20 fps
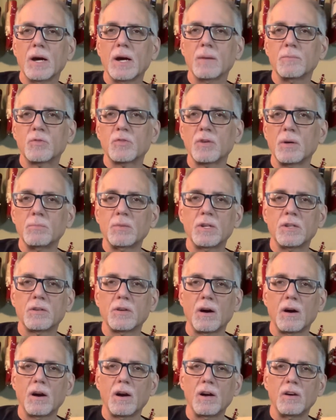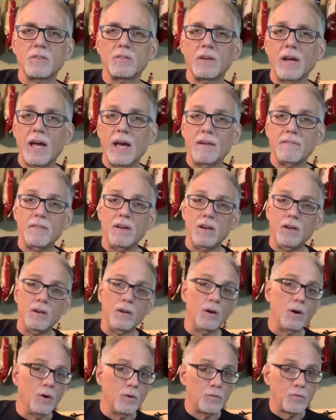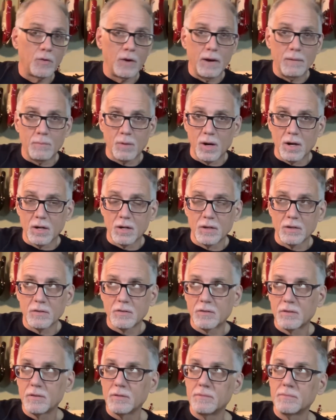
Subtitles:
Some guitars have no fret markers.